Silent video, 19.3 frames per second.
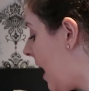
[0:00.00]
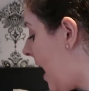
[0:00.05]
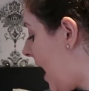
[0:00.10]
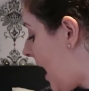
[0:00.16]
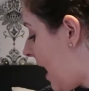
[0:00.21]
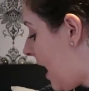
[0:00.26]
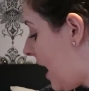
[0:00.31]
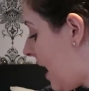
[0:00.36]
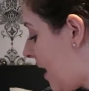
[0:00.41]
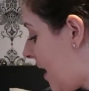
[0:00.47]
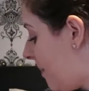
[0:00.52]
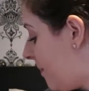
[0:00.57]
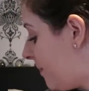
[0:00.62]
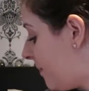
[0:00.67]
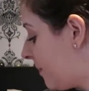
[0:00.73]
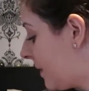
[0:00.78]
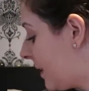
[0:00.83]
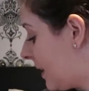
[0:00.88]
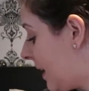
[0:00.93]

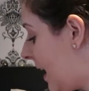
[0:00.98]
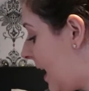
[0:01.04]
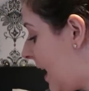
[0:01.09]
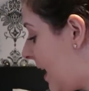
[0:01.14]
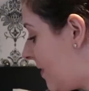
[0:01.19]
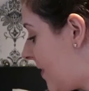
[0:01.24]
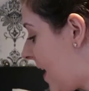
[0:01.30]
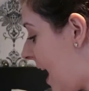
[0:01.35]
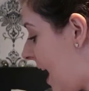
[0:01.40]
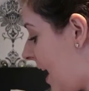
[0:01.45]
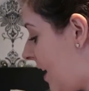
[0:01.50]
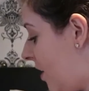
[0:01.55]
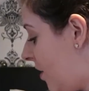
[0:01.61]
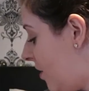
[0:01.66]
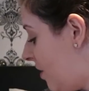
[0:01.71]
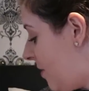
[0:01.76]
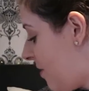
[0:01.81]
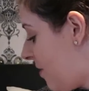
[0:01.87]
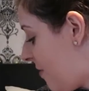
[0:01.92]
Then
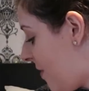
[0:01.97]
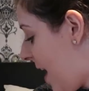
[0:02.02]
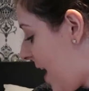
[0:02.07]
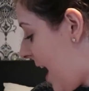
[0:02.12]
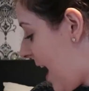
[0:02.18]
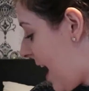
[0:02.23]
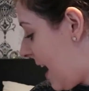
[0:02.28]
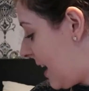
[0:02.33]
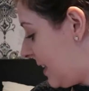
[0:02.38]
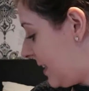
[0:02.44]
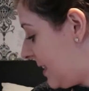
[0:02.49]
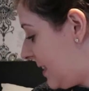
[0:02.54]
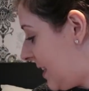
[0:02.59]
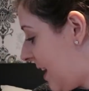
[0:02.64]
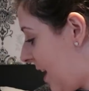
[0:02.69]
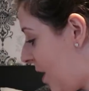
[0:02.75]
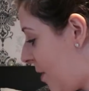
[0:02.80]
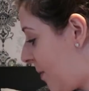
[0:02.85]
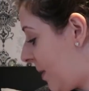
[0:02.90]
another thing,
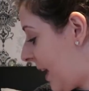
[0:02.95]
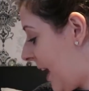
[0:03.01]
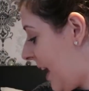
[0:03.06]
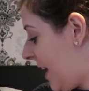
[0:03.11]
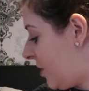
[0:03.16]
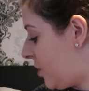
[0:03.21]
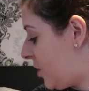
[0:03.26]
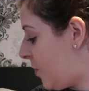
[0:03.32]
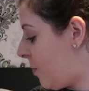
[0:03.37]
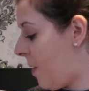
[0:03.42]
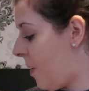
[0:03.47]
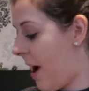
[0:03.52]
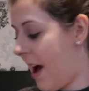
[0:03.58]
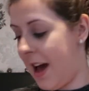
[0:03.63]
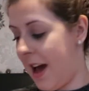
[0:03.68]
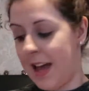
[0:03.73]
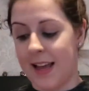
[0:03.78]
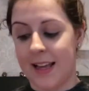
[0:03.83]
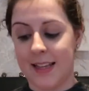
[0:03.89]
so kitchen
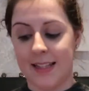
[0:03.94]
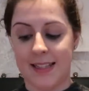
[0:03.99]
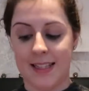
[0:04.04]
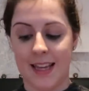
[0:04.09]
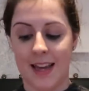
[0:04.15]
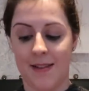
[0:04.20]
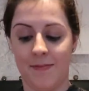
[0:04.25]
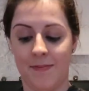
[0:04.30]
wise,